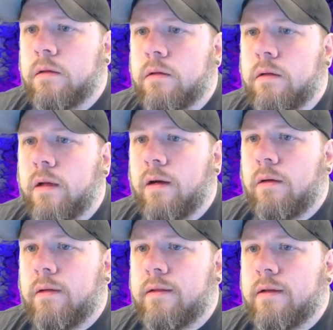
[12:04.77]
The
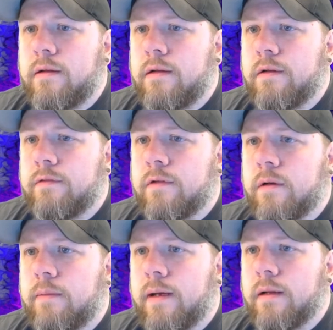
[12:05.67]
only thing different
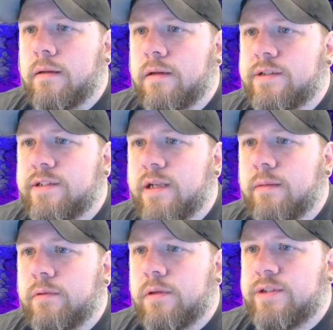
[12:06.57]
about this is
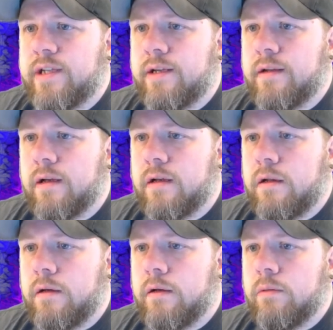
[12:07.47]
that preset and that
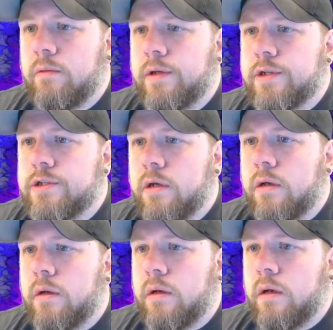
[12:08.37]
clear, which
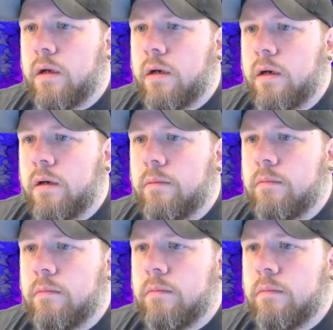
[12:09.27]
and